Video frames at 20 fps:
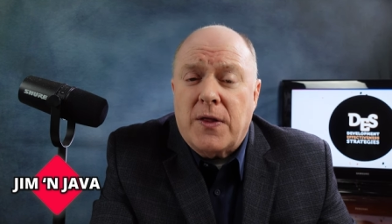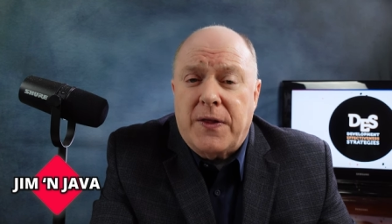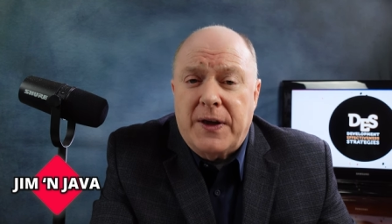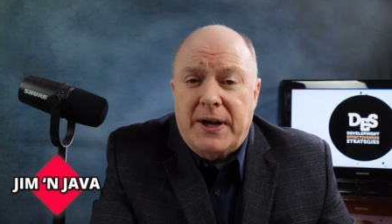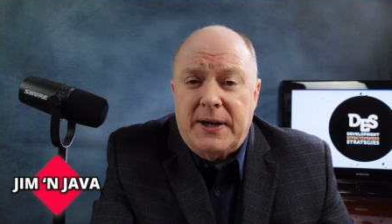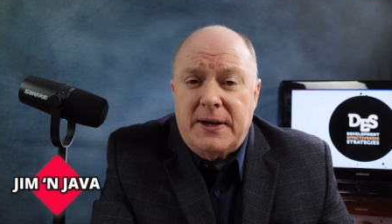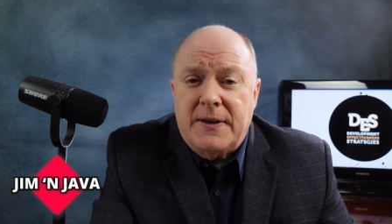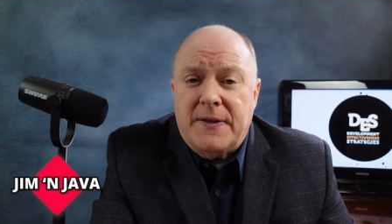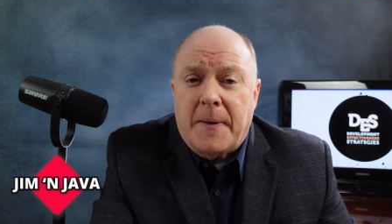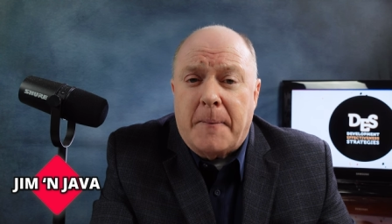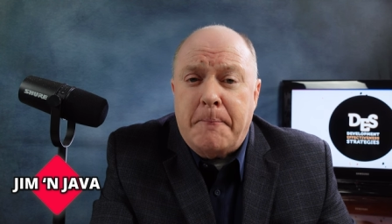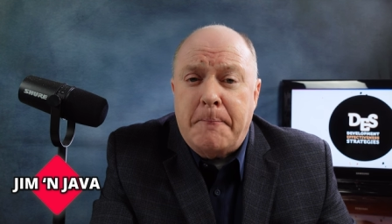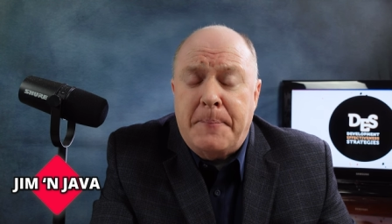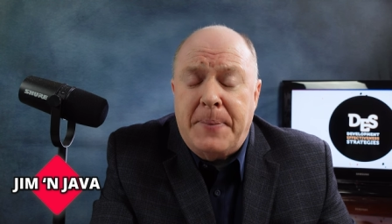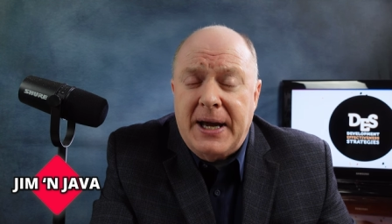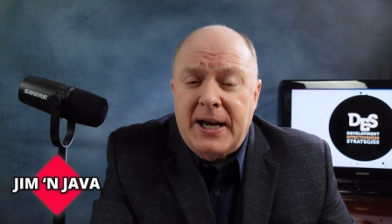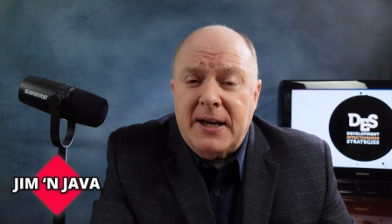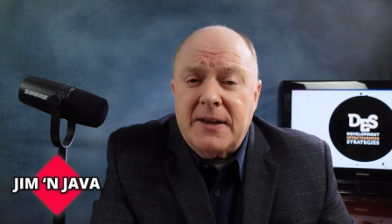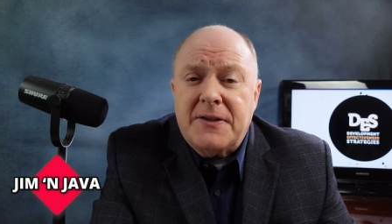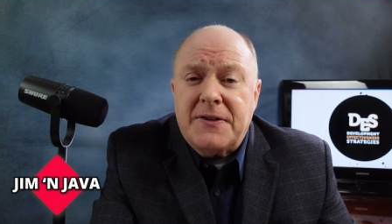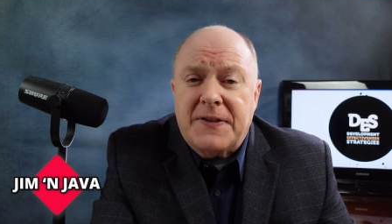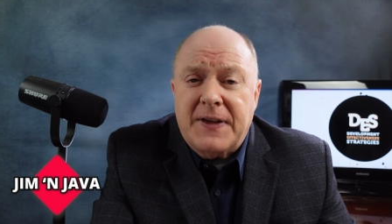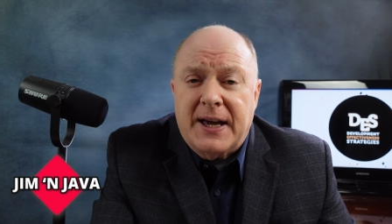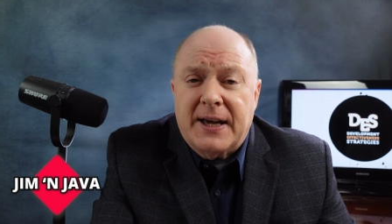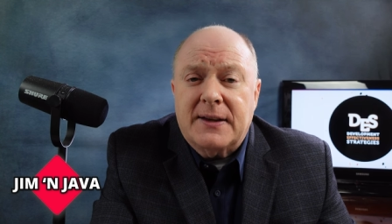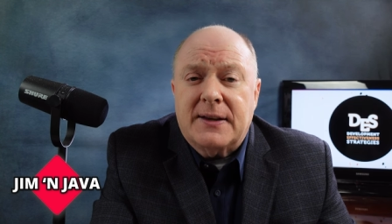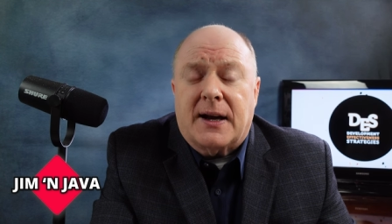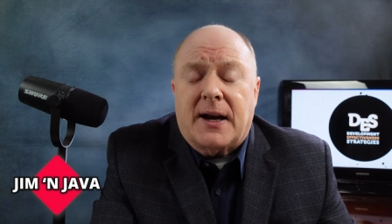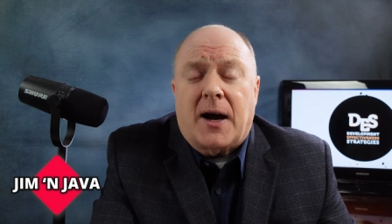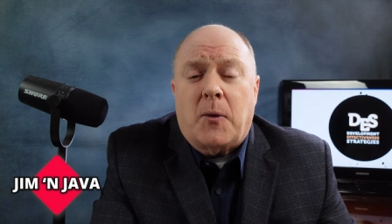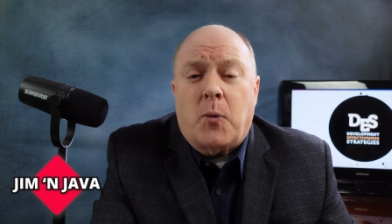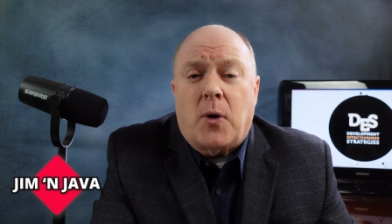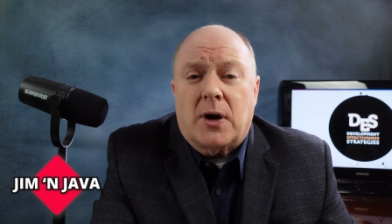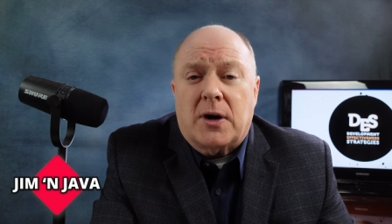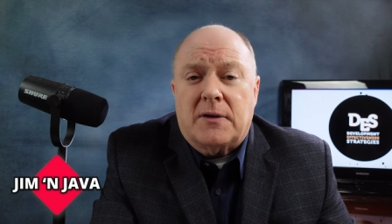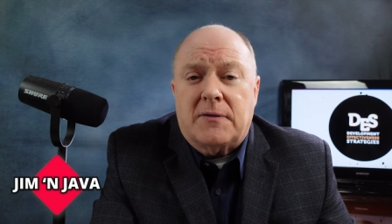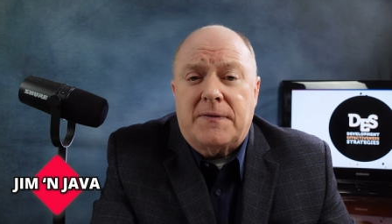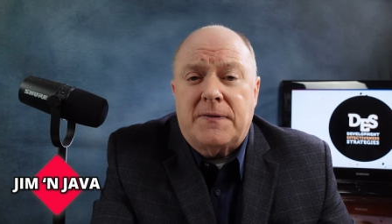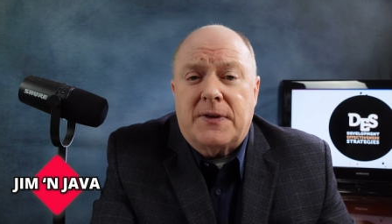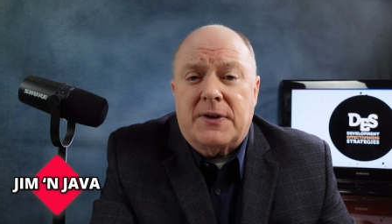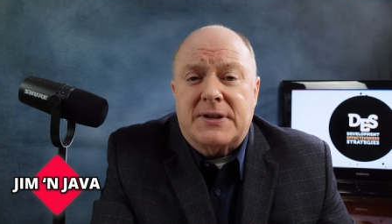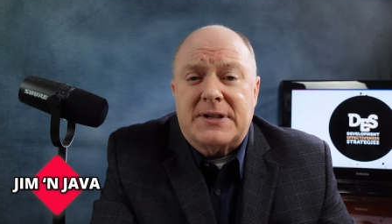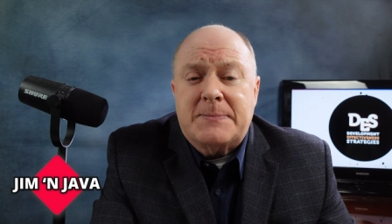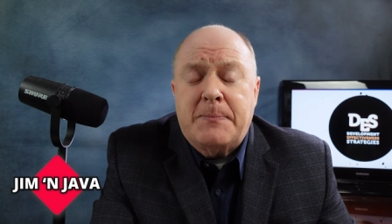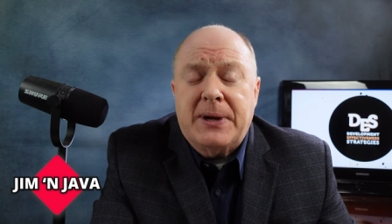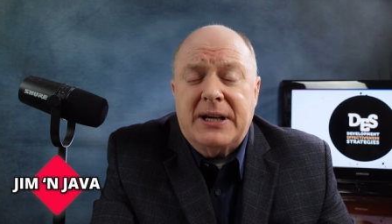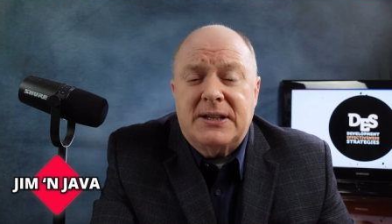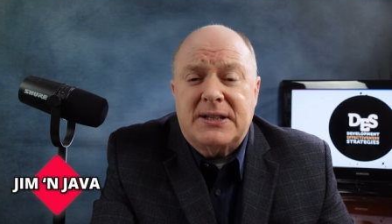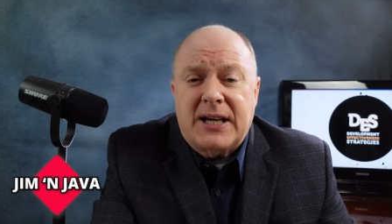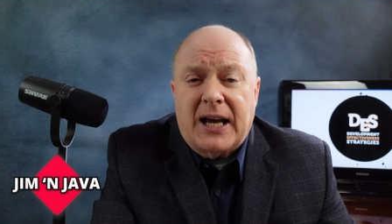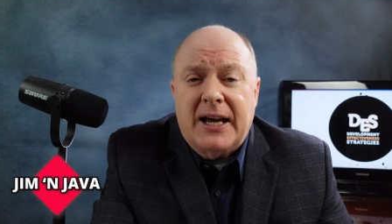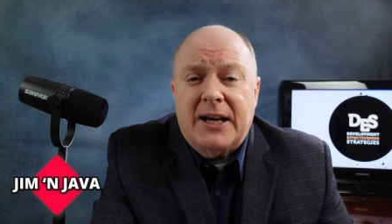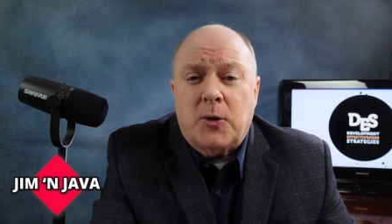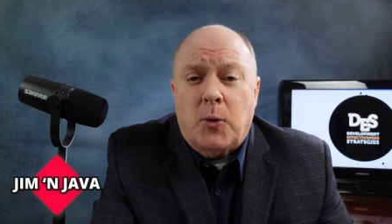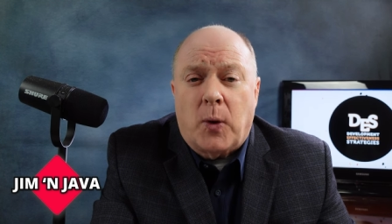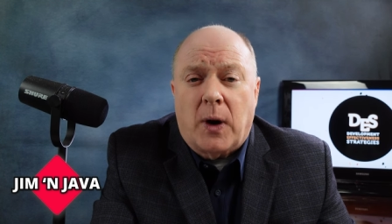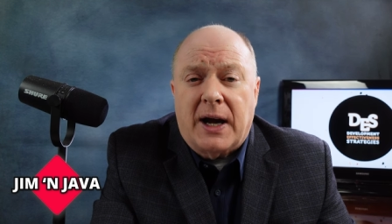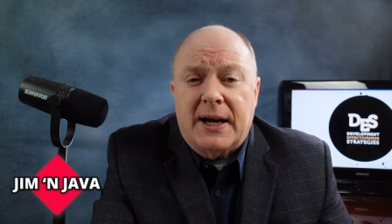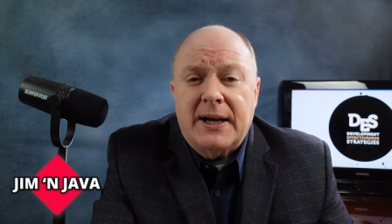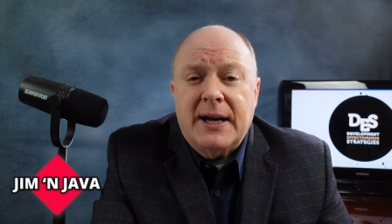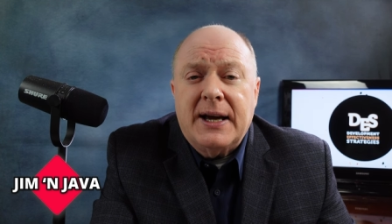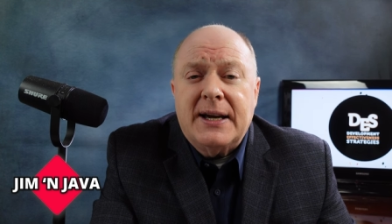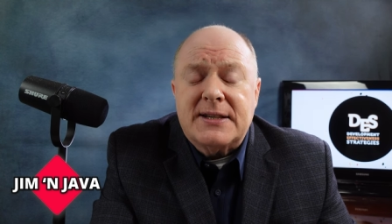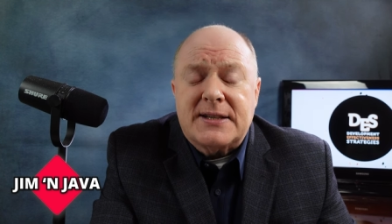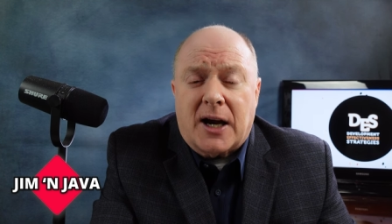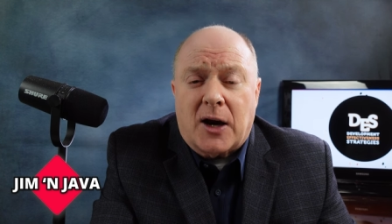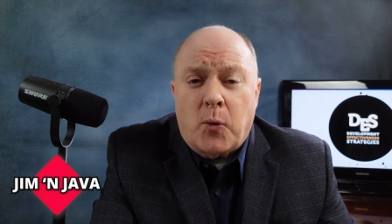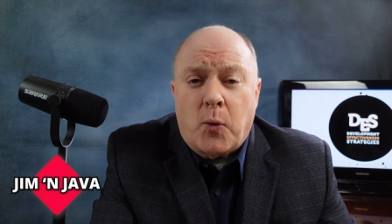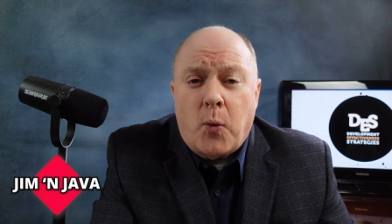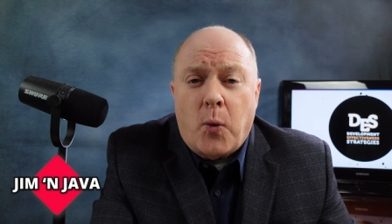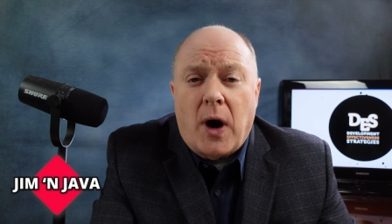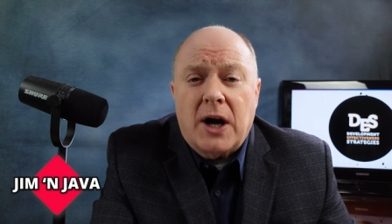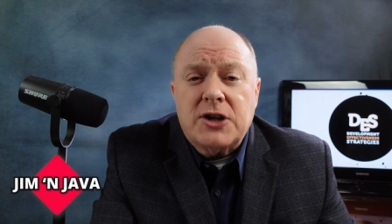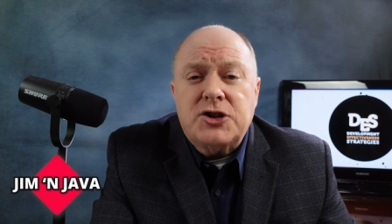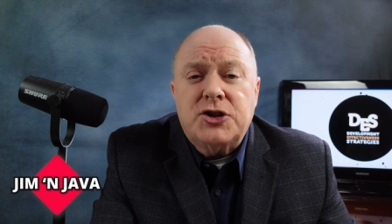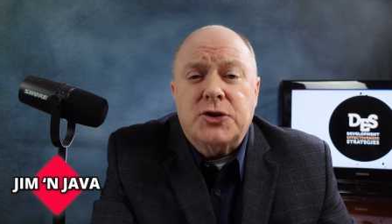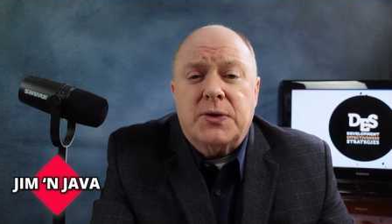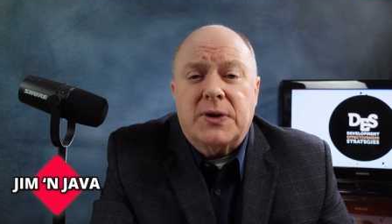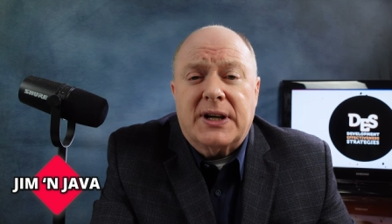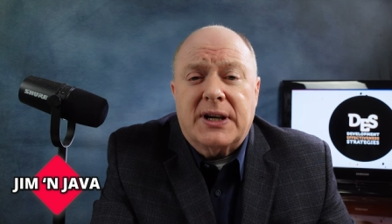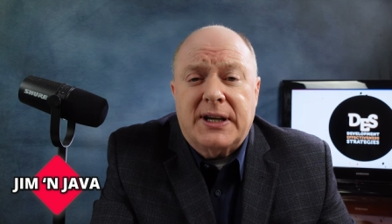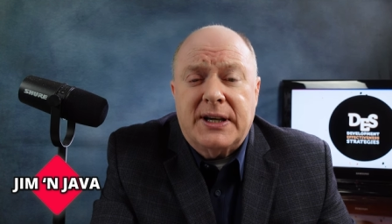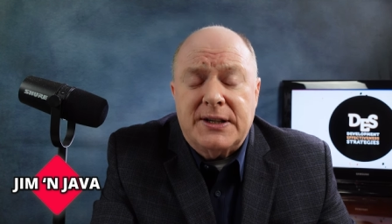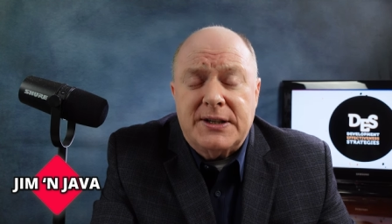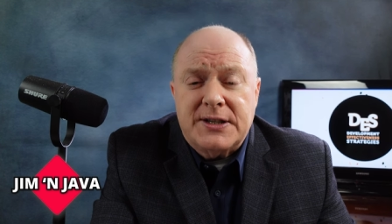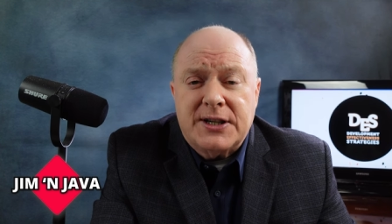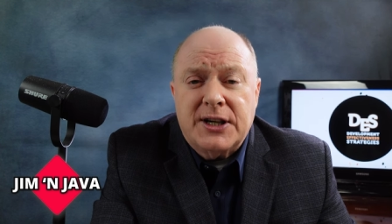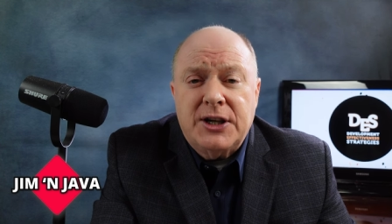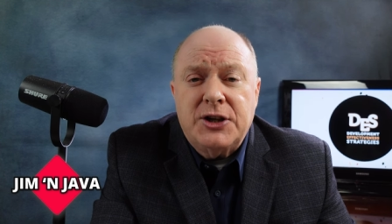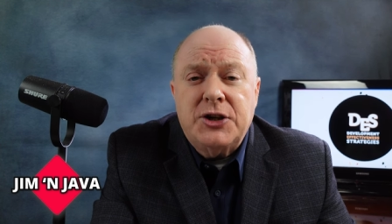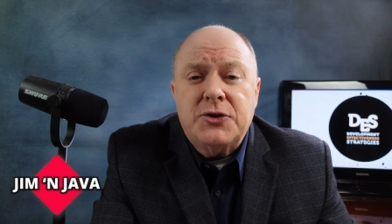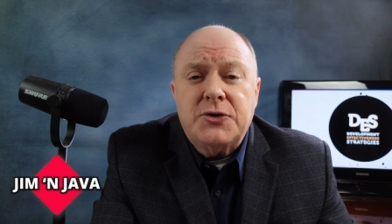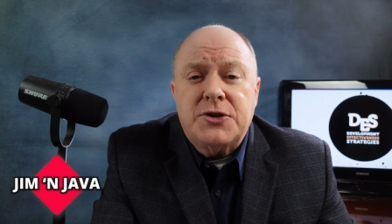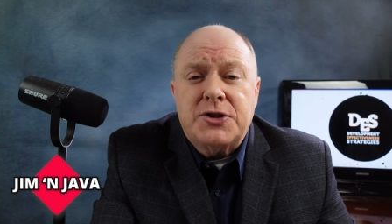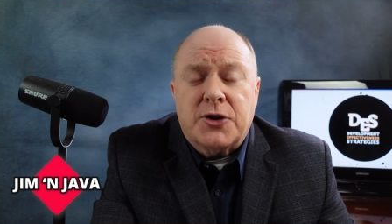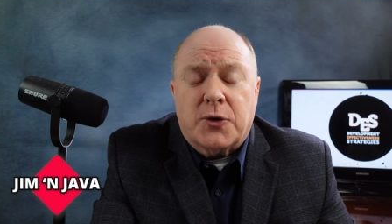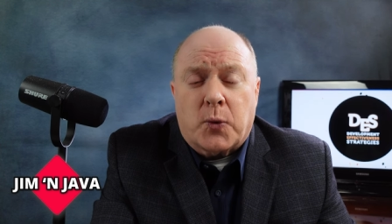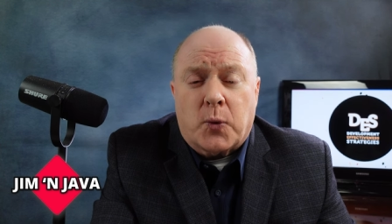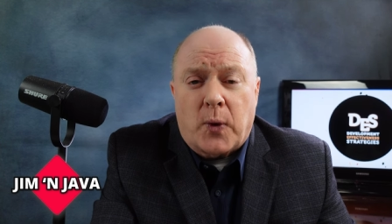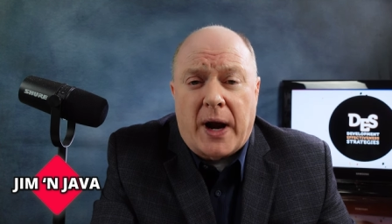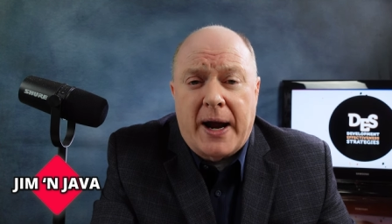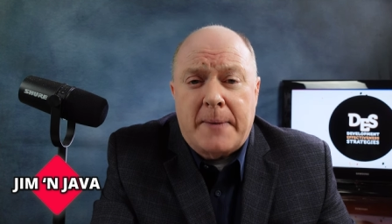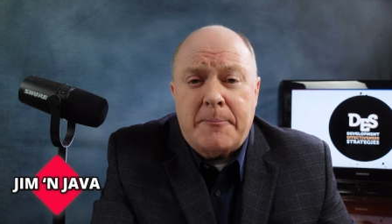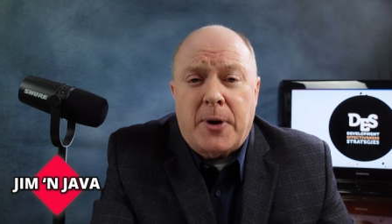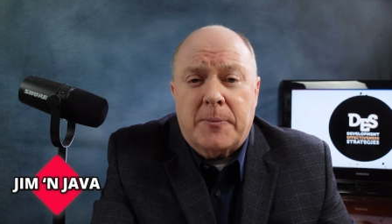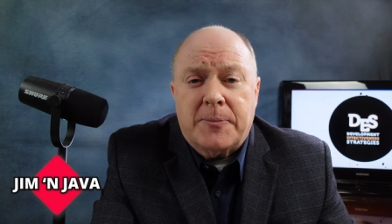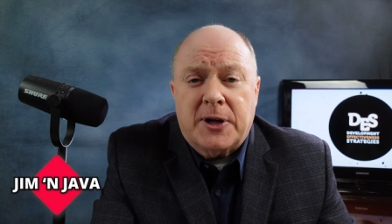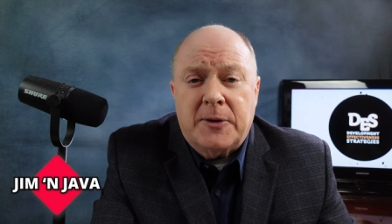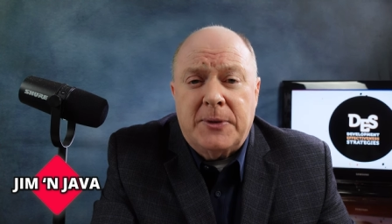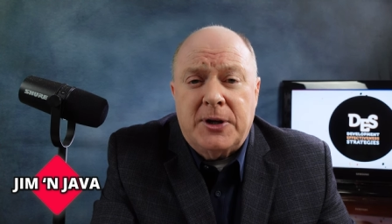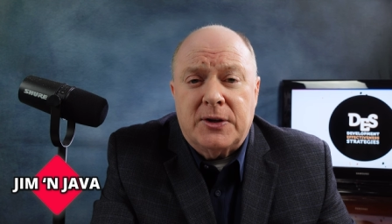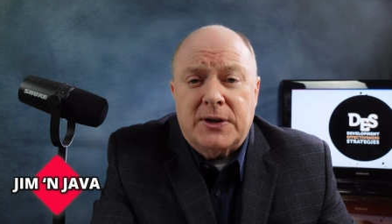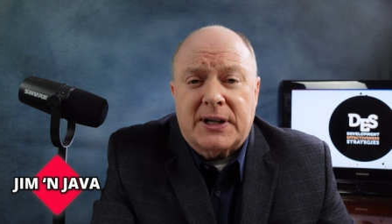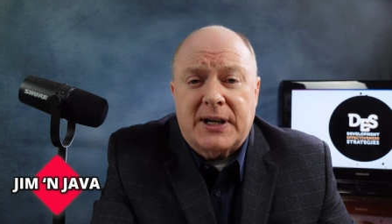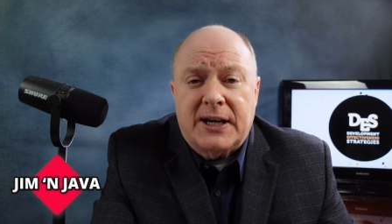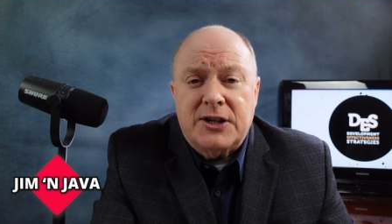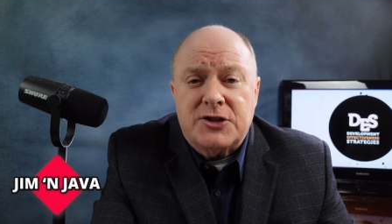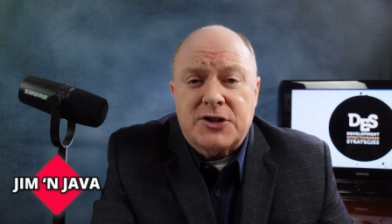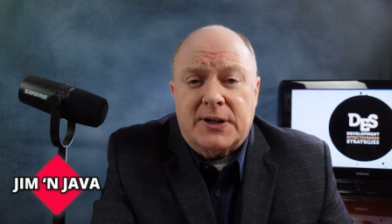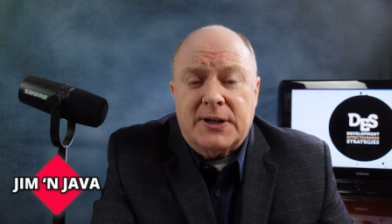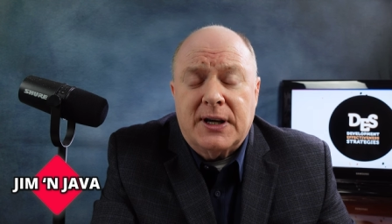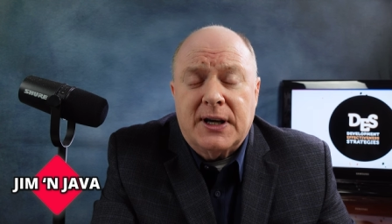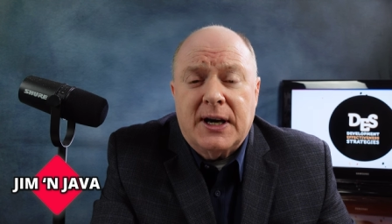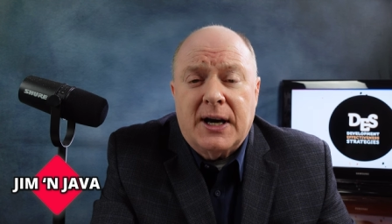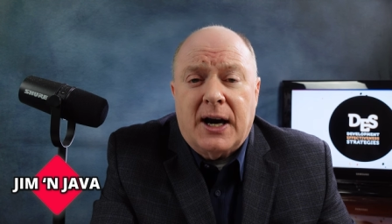the the big thing that I want to the big takeaway is I want you to continue to ramp up communication.